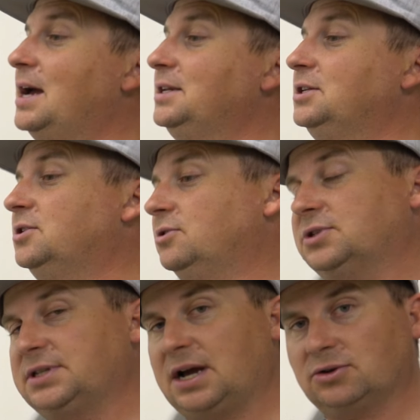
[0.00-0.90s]
I need to do
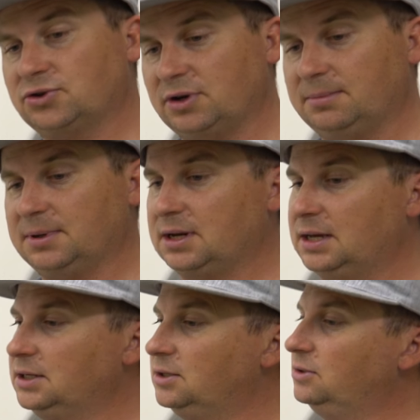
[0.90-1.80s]
sound treatment. I
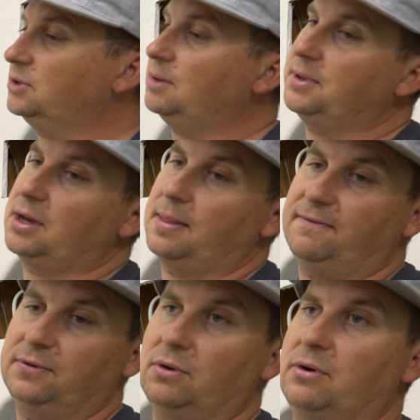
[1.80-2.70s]
need to do something on the
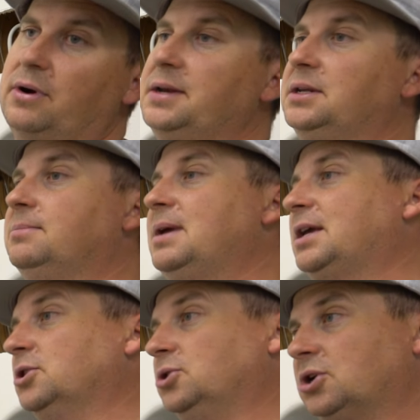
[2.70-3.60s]
floor. I need to make
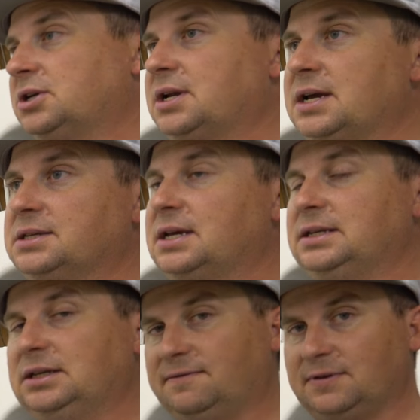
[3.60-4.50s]
it look nice. I
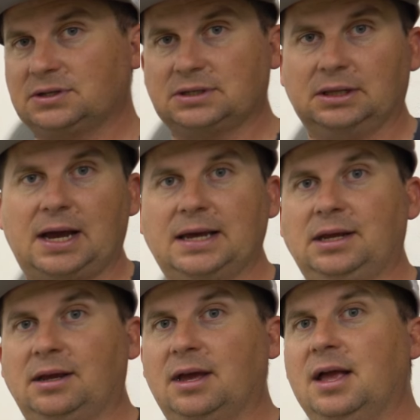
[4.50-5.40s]
need to fix the
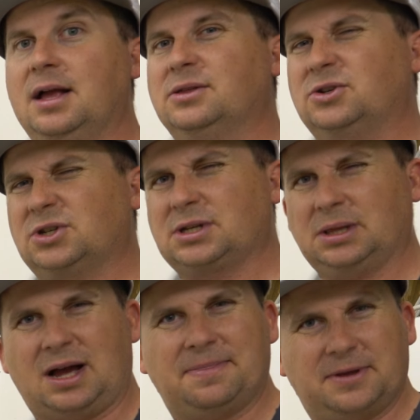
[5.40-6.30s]
lighting. There's just a
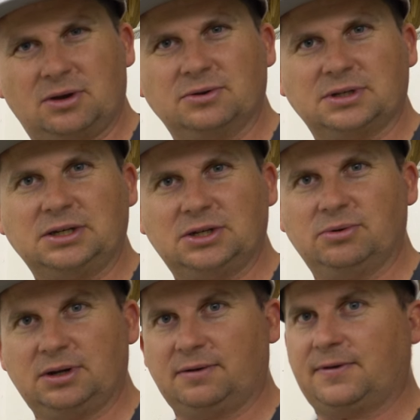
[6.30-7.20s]
lot that goes into
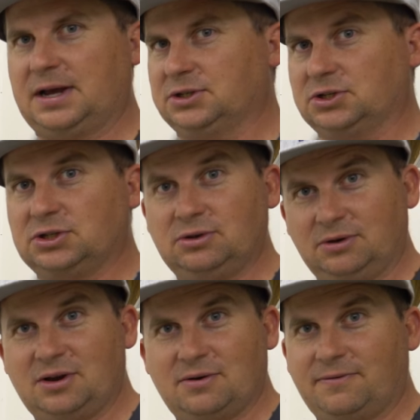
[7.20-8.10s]
it as a
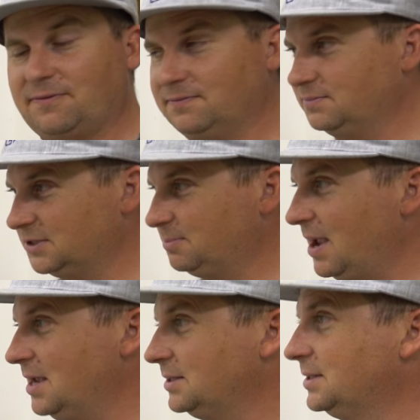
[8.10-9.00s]
studio
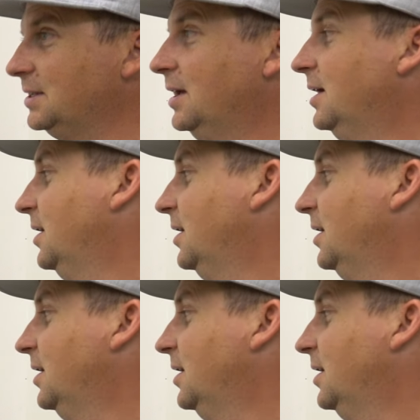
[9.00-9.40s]
space.